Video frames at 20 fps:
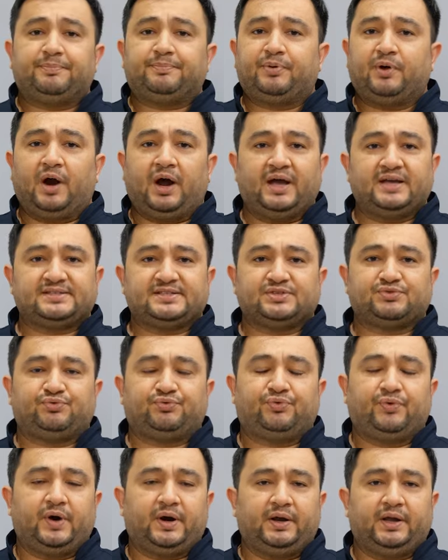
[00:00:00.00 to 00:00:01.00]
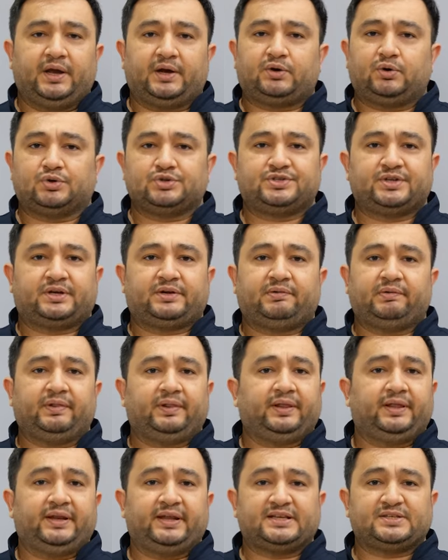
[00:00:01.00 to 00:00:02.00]
prices vary across the
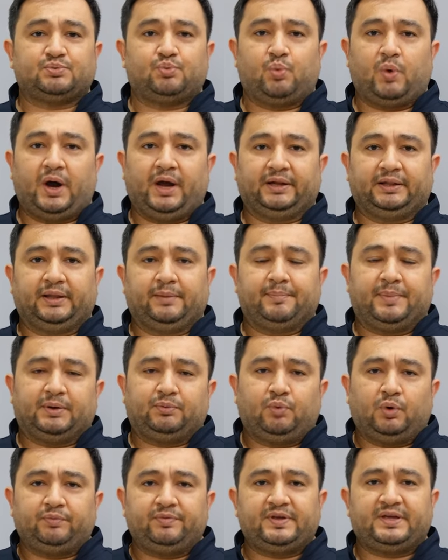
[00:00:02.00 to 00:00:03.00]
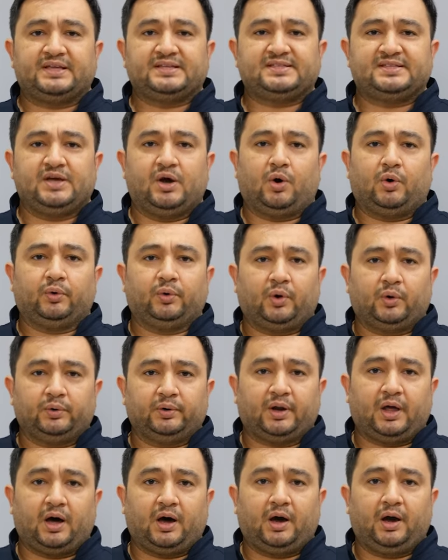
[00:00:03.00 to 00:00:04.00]
clinics widely, but what we can see on
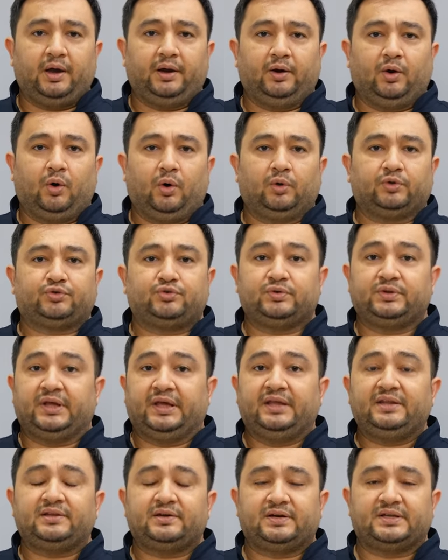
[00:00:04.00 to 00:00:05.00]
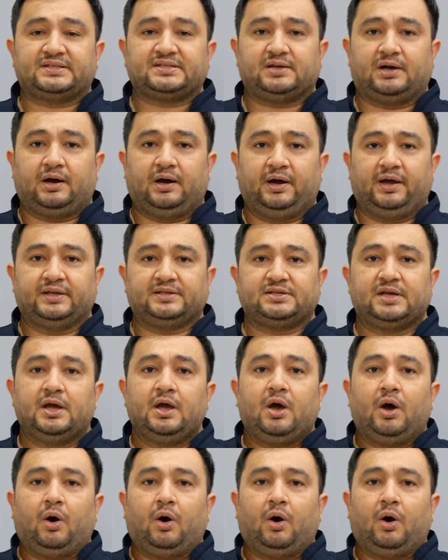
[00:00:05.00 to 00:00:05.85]
online or through the internet sites